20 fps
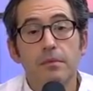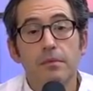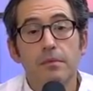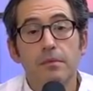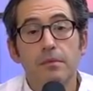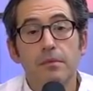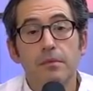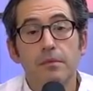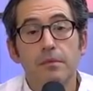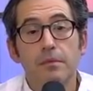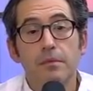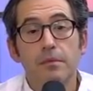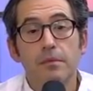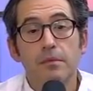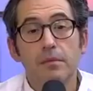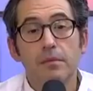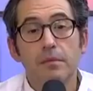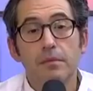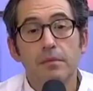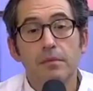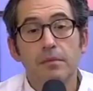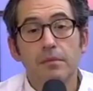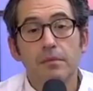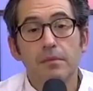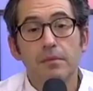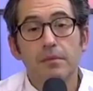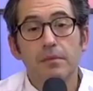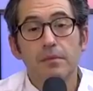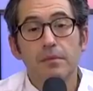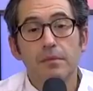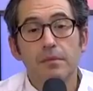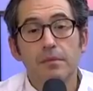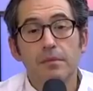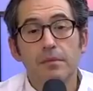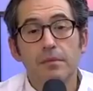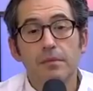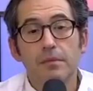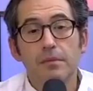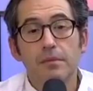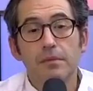
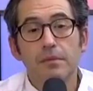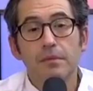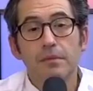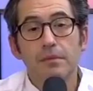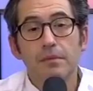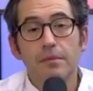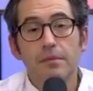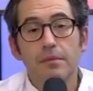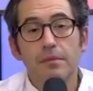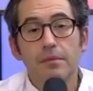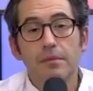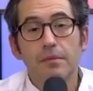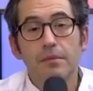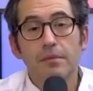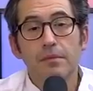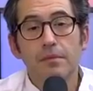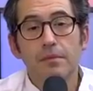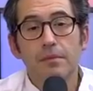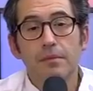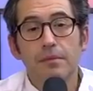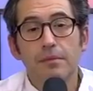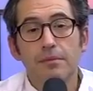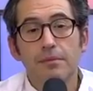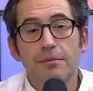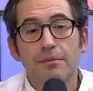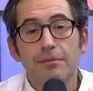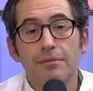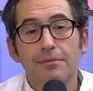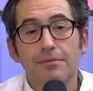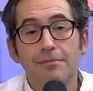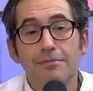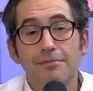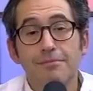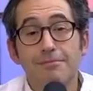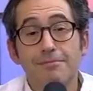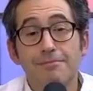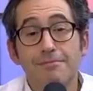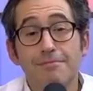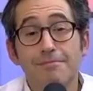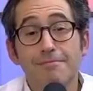
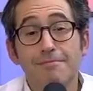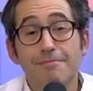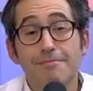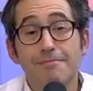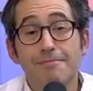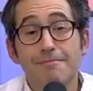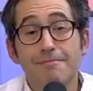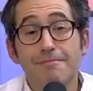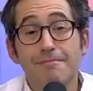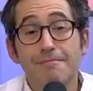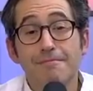The person shown says nothing.